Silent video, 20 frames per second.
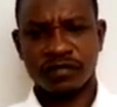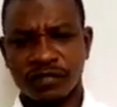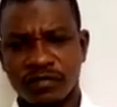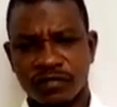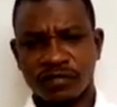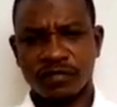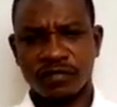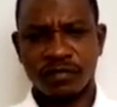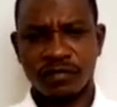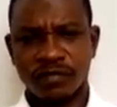
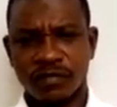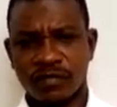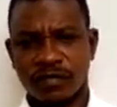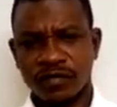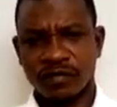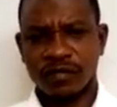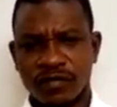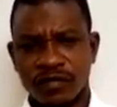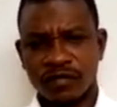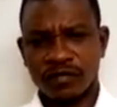of the
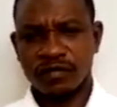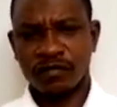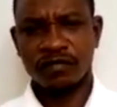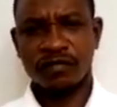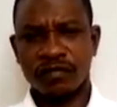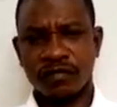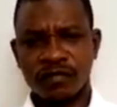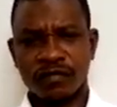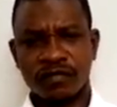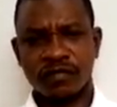various
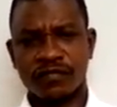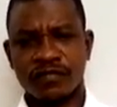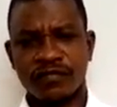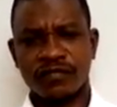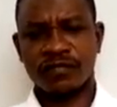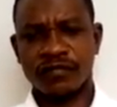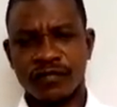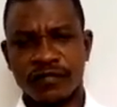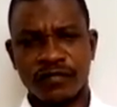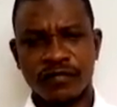economic
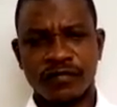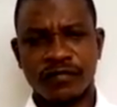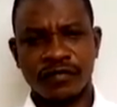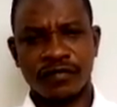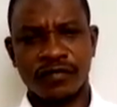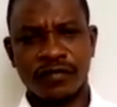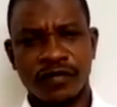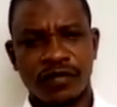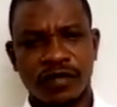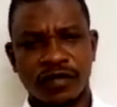units
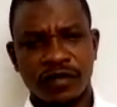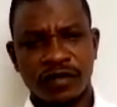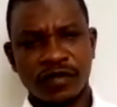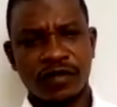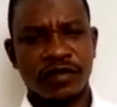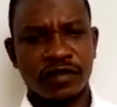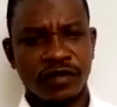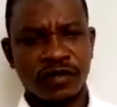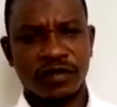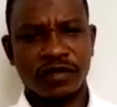in the
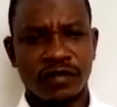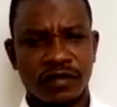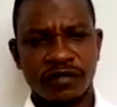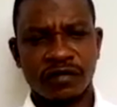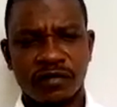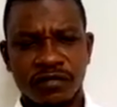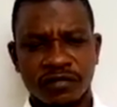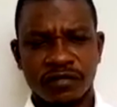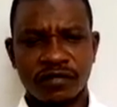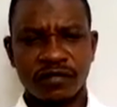country.
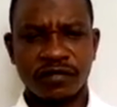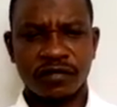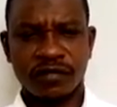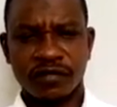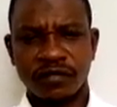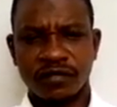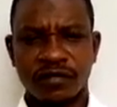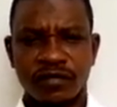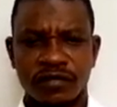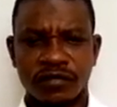
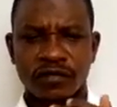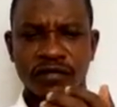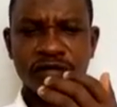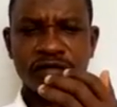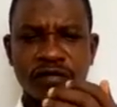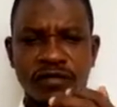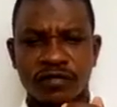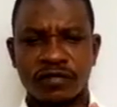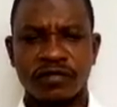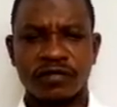Low
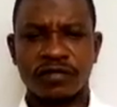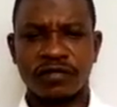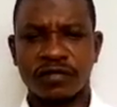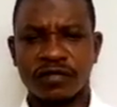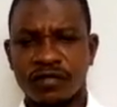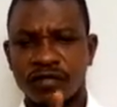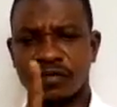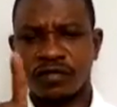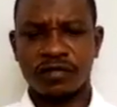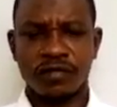level of
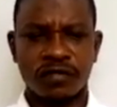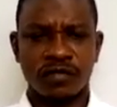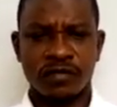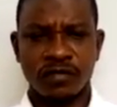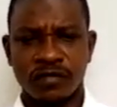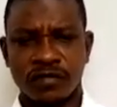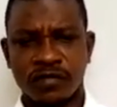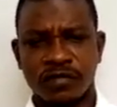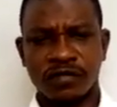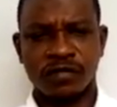
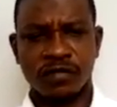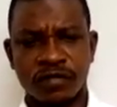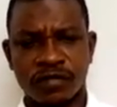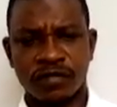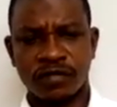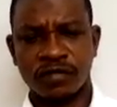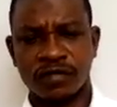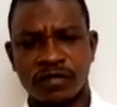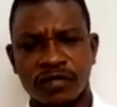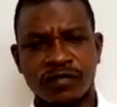economic
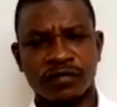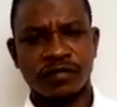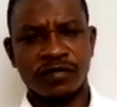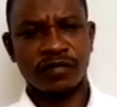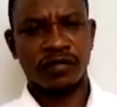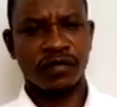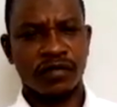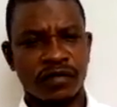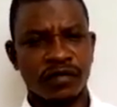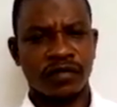growth.
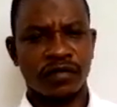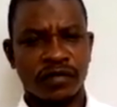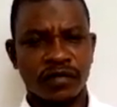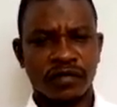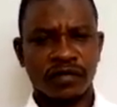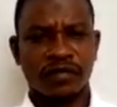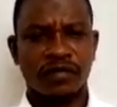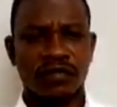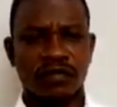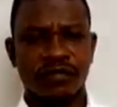
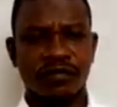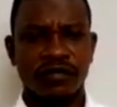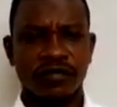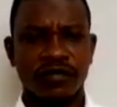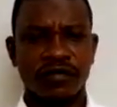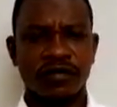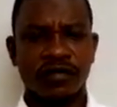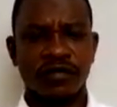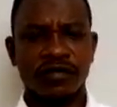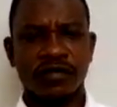This
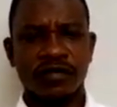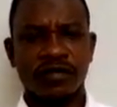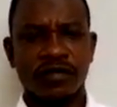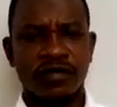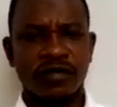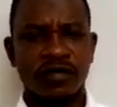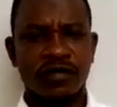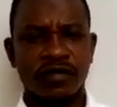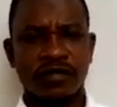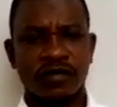is as a
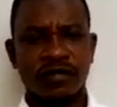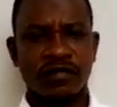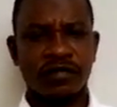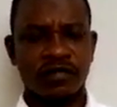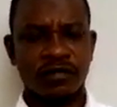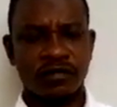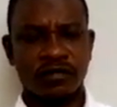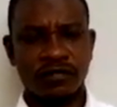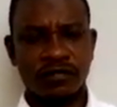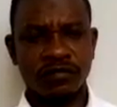result of
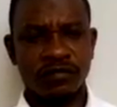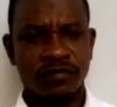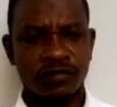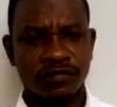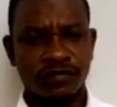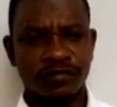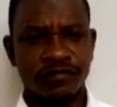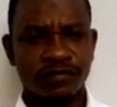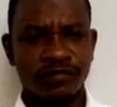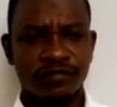
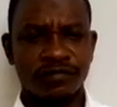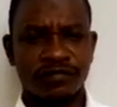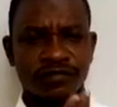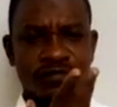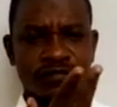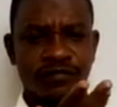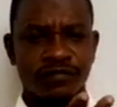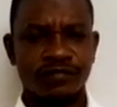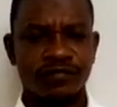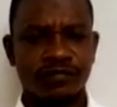decrease in
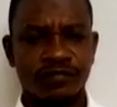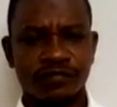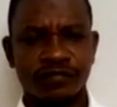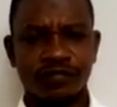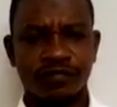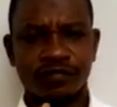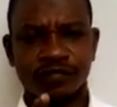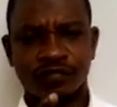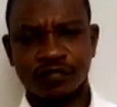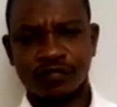
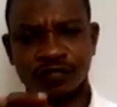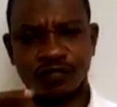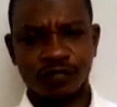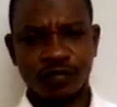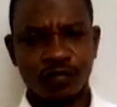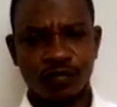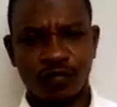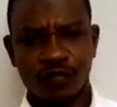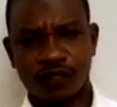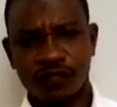the
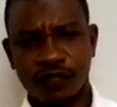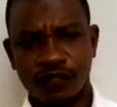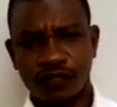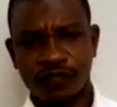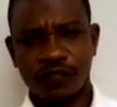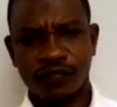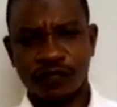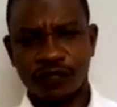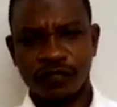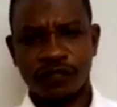production of
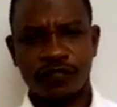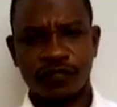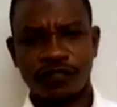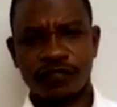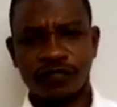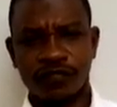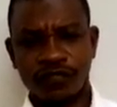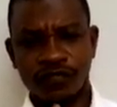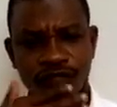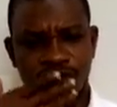goods and
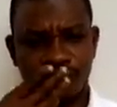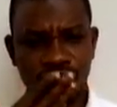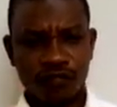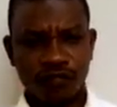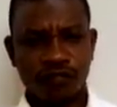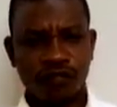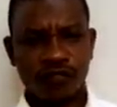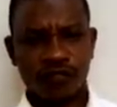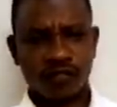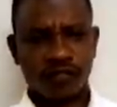services
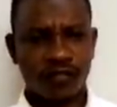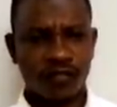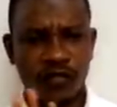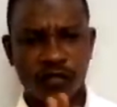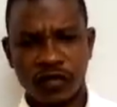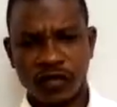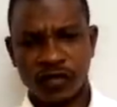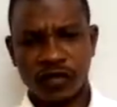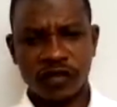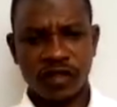
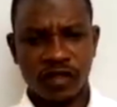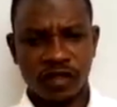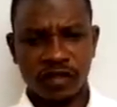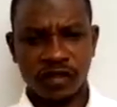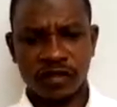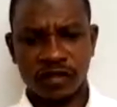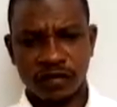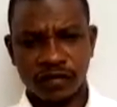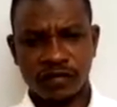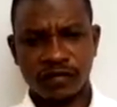as a result
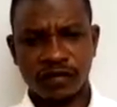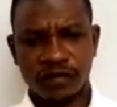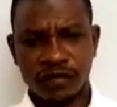of